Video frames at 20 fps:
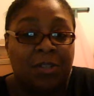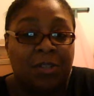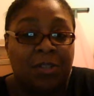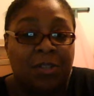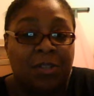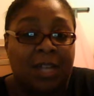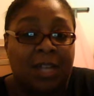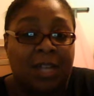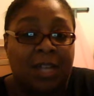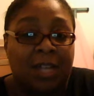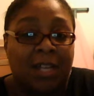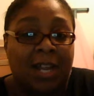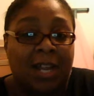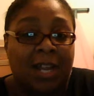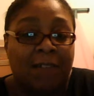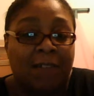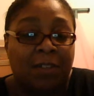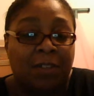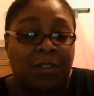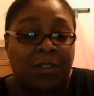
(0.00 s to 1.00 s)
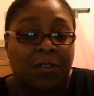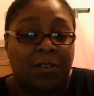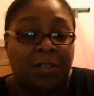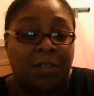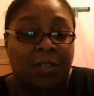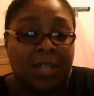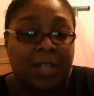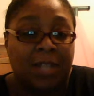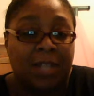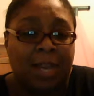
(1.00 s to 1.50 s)
You actually have to know the
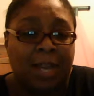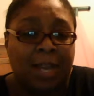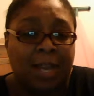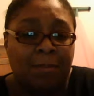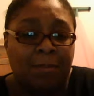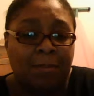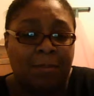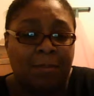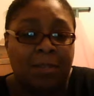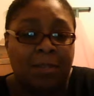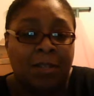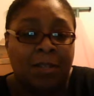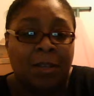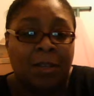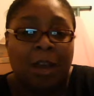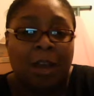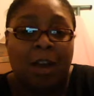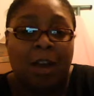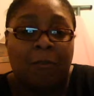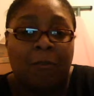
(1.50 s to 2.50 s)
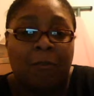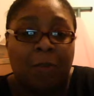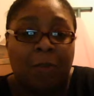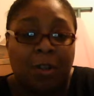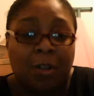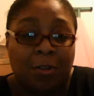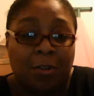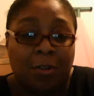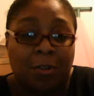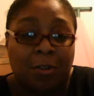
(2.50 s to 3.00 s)
names of what
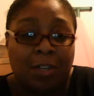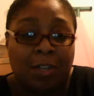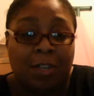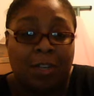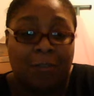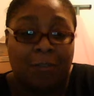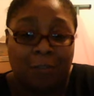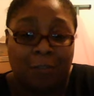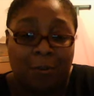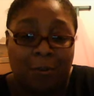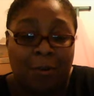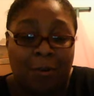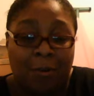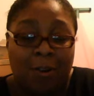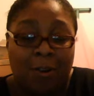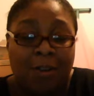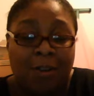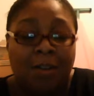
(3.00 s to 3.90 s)
you're looking for.